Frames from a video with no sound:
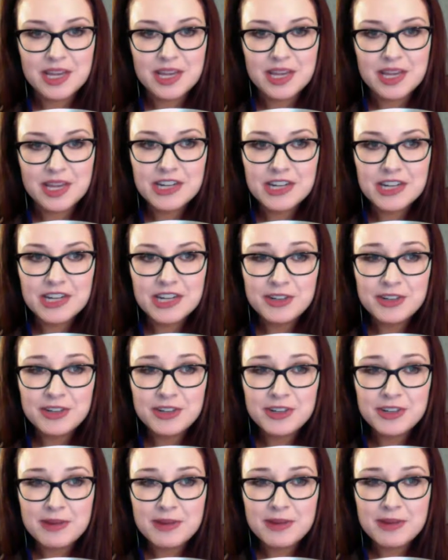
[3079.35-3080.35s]
but I do want to talk
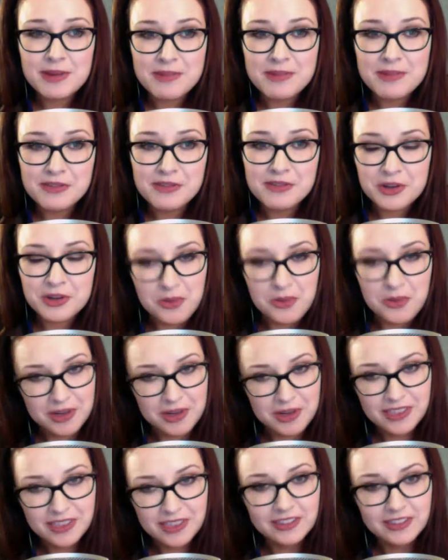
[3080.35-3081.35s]
about Melvin
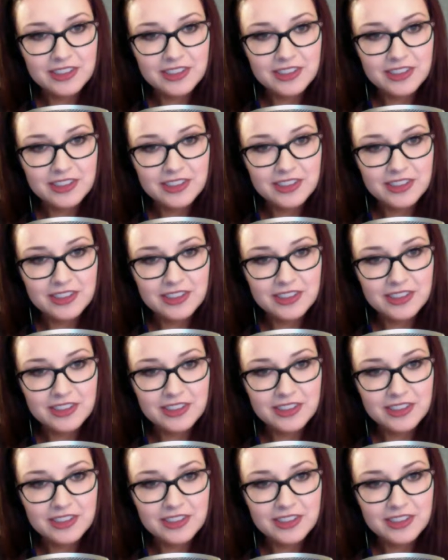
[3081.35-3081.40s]
Gordon.